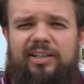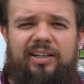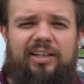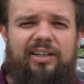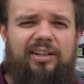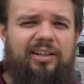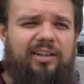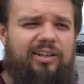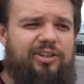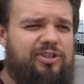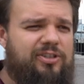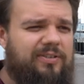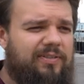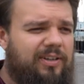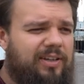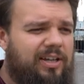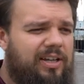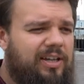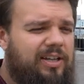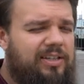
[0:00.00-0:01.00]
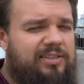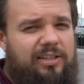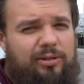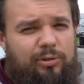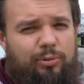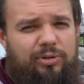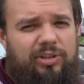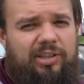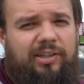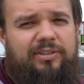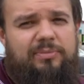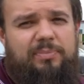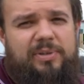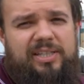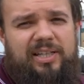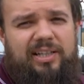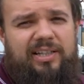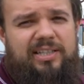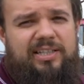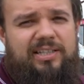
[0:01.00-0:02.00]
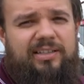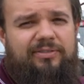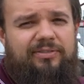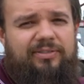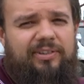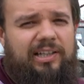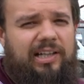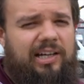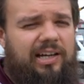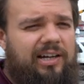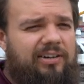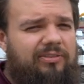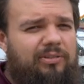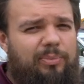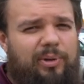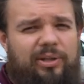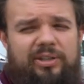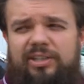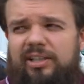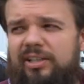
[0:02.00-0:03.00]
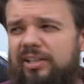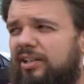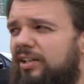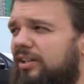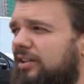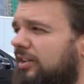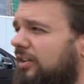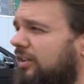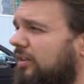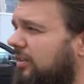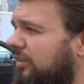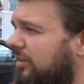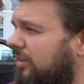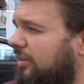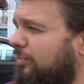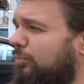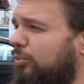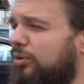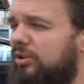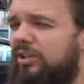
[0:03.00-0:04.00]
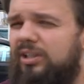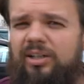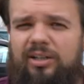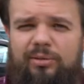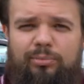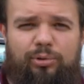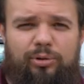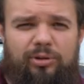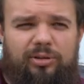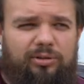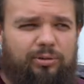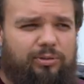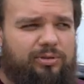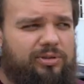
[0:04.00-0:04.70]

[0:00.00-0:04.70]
the crew and we attracted, we brought in an additional number of employees